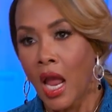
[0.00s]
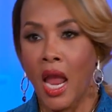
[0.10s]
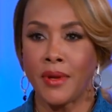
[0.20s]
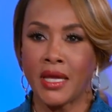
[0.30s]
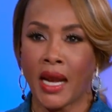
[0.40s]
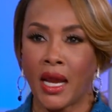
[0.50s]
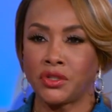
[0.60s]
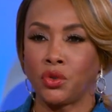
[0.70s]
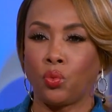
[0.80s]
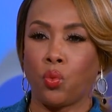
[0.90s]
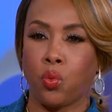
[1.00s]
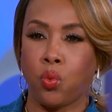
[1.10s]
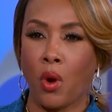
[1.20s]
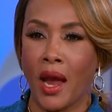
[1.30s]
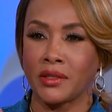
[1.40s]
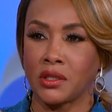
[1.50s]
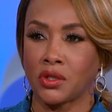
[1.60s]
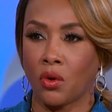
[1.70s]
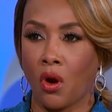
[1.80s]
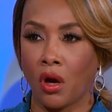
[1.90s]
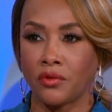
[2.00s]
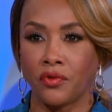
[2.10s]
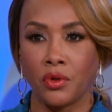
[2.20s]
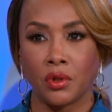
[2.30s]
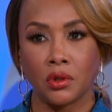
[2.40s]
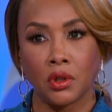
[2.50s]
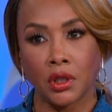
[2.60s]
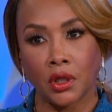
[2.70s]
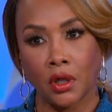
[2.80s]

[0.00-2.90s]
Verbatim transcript: Amy, can I ask you, why is it so hard for you to look at